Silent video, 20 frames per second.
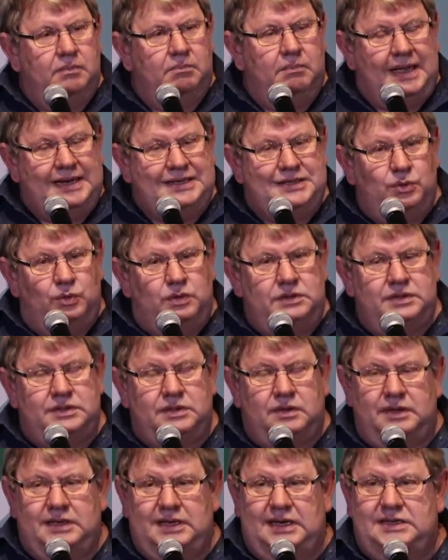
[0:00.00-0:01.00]
my daughter's
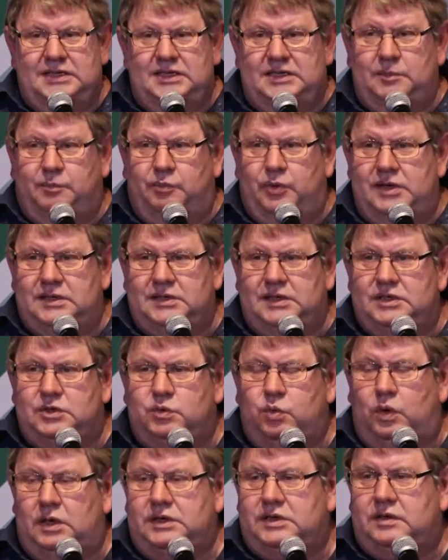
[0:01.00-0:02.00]
on
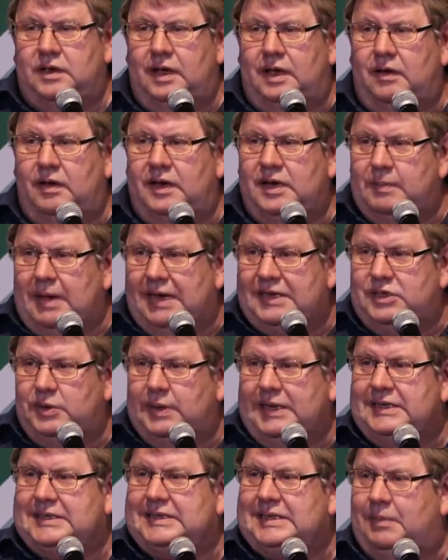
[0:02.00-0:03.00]
antidepressants. What's going on? Am I
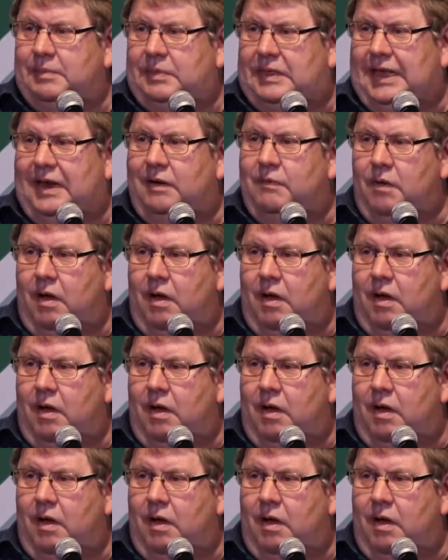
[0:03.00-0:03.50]
doing something